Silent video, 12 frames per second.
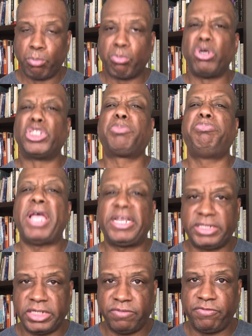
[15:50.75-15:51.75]

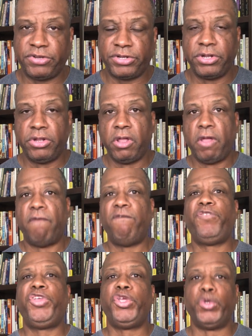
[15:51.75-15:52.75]
perspectives,
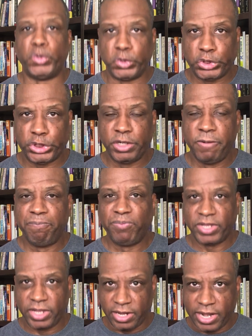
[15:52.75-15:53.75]
views.
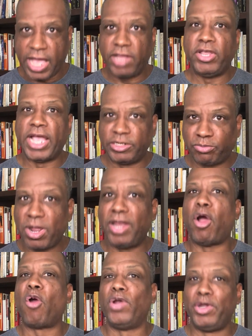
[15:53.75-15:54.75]
And now you guys probably
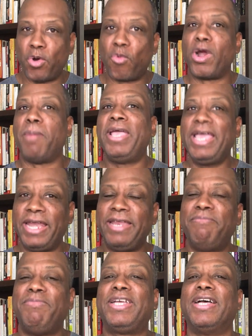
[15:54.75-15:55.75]
already know where I'm
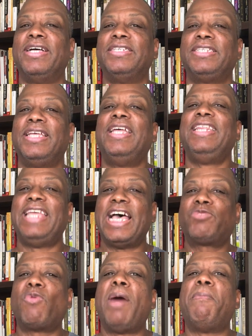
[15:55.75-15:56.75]
headed because
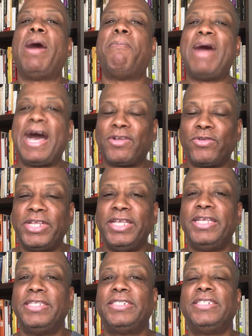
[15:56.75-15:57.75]
that's why my model
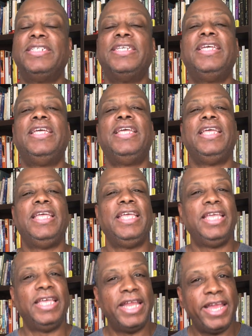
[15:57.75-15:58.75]
is
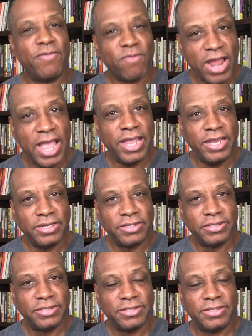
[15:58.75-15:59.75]
it ain't right,
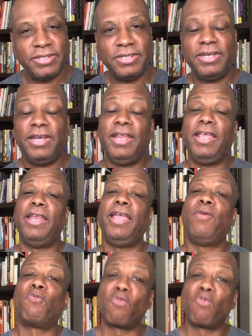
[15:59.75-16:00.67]
it ain't